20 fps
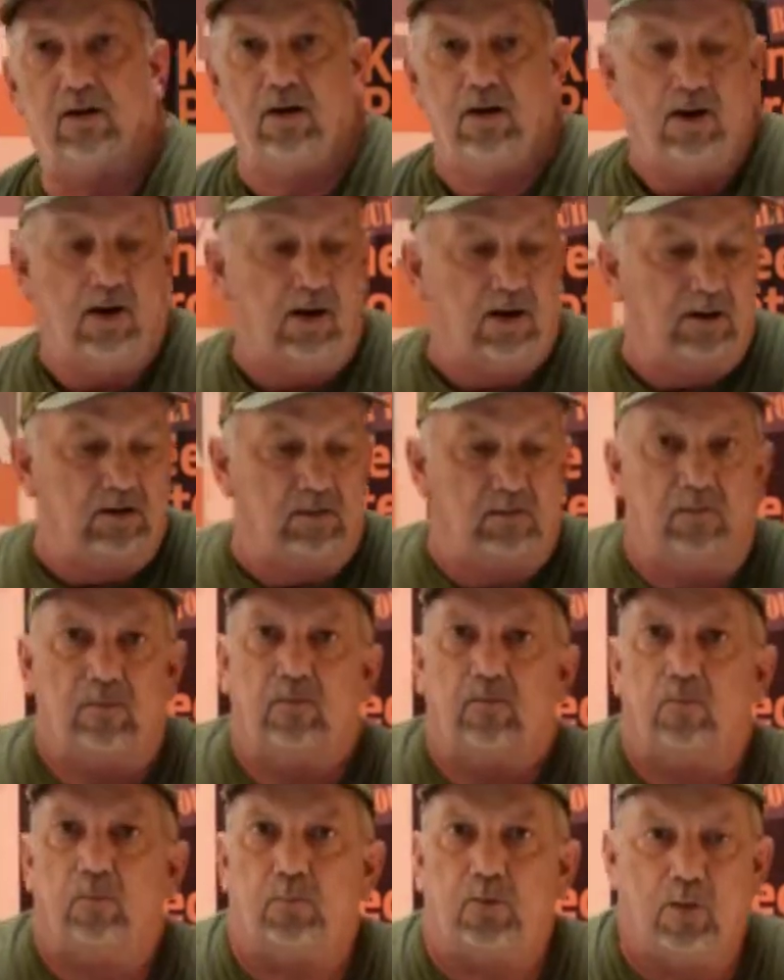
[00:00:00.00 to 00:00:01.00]
to
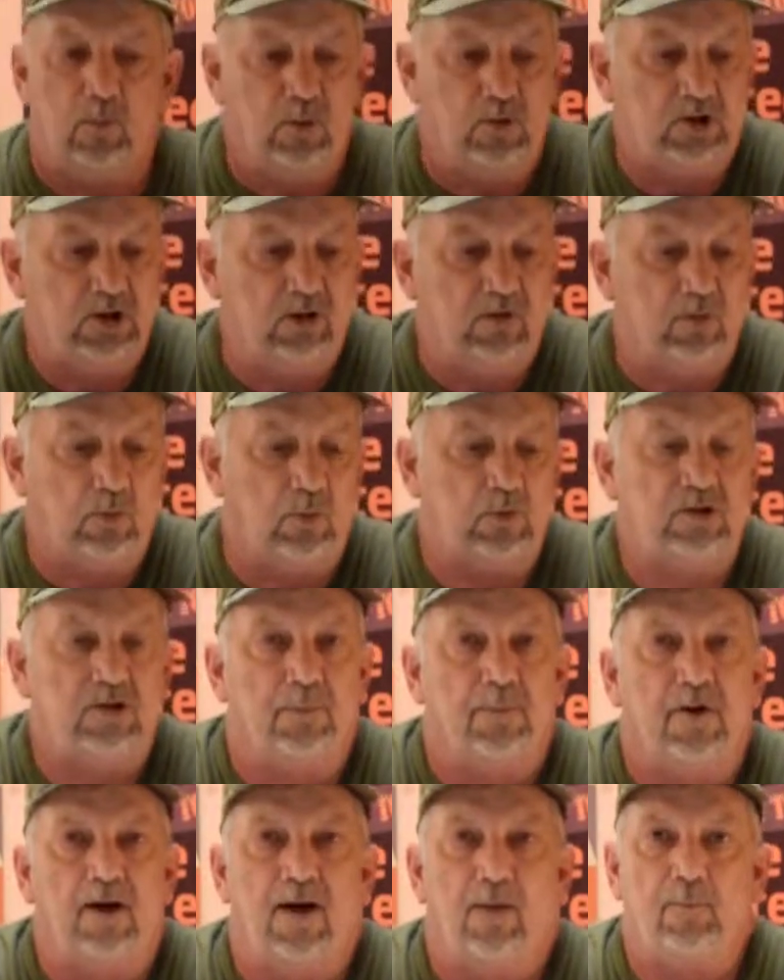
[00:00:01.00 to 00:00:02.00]
probably wish you could throw
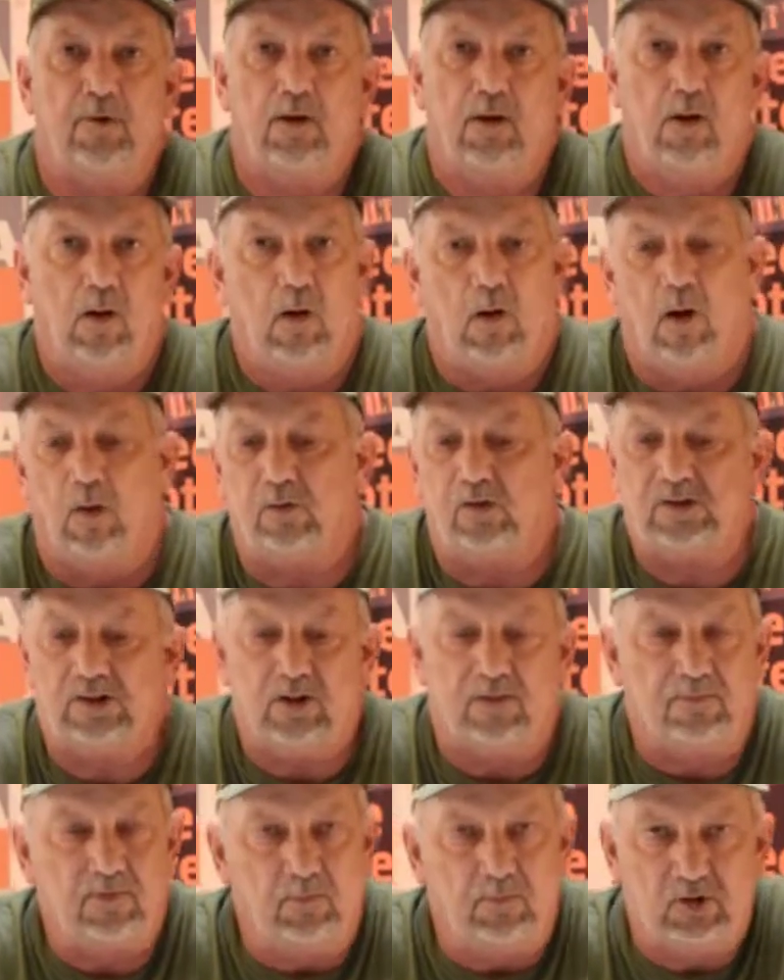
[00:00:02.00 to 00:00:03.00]
something at me. All the
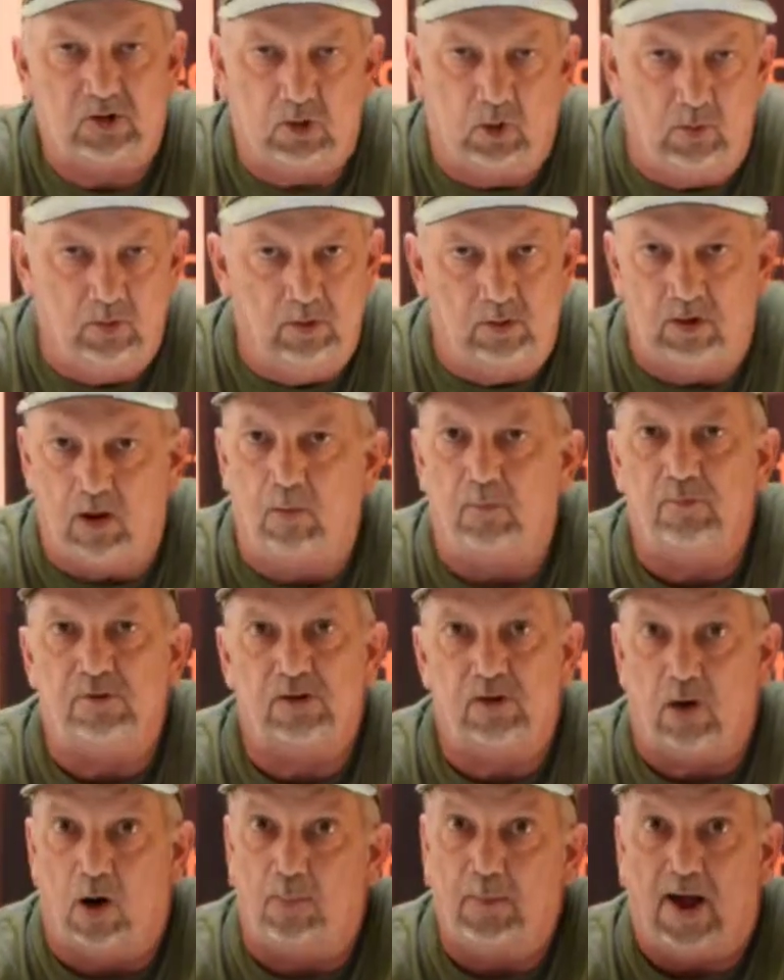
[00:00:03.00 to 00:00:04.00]
stuff that I'm showing you comes
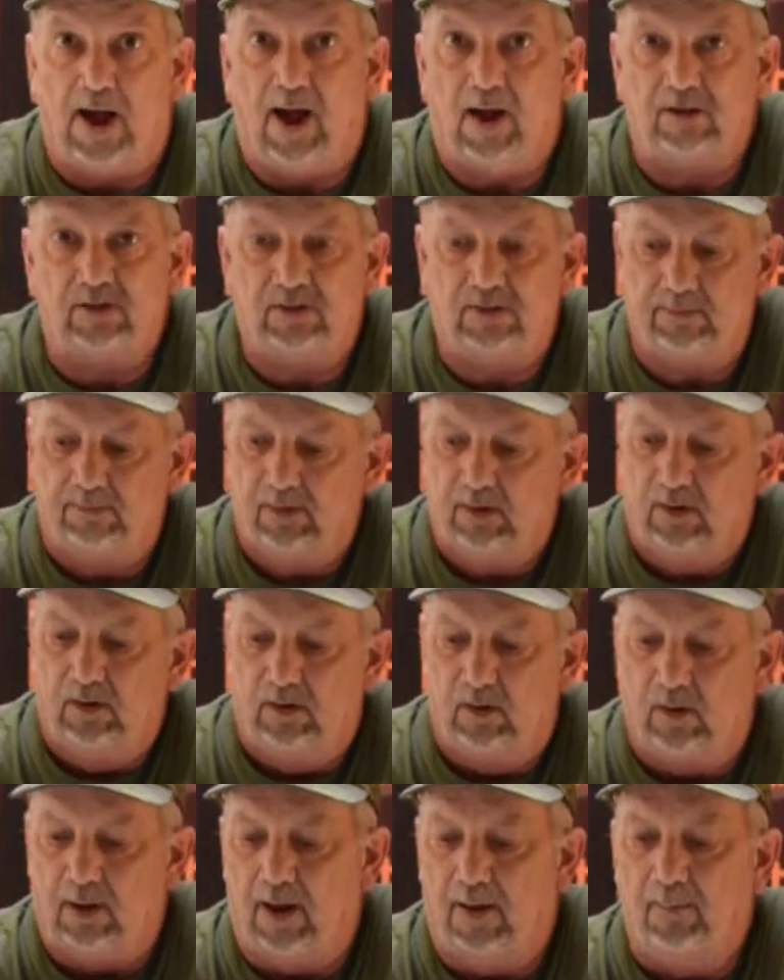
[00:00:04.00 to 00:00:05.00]
in our packs.
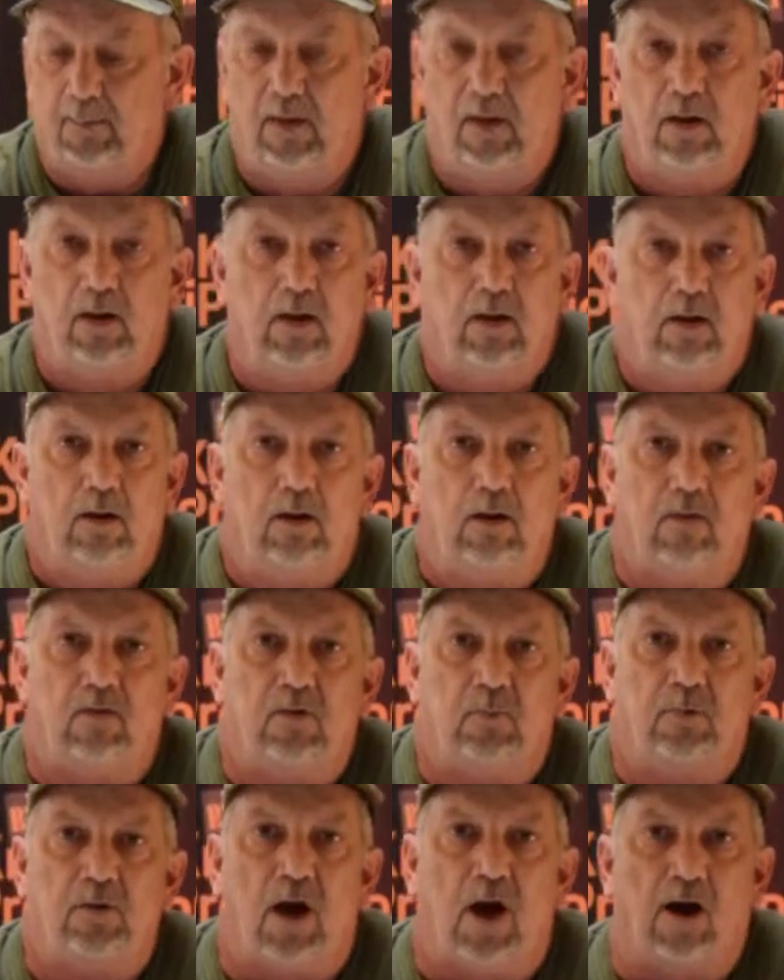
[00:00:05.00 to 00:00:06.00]
Okay, you have
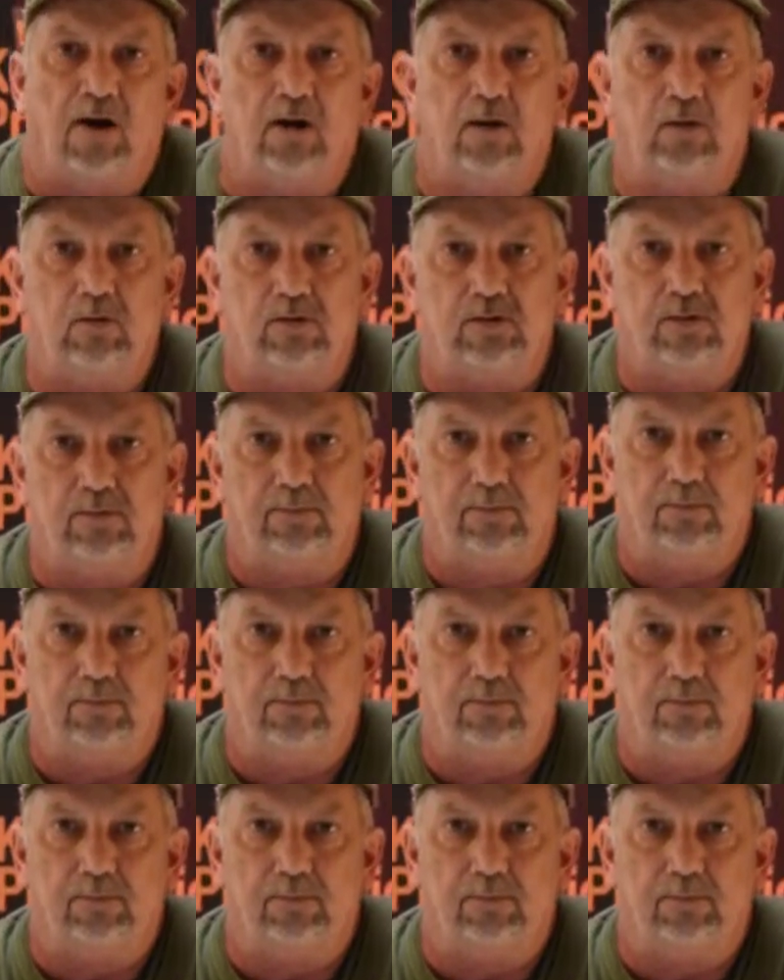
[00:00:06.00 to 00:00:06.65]
your binoculars.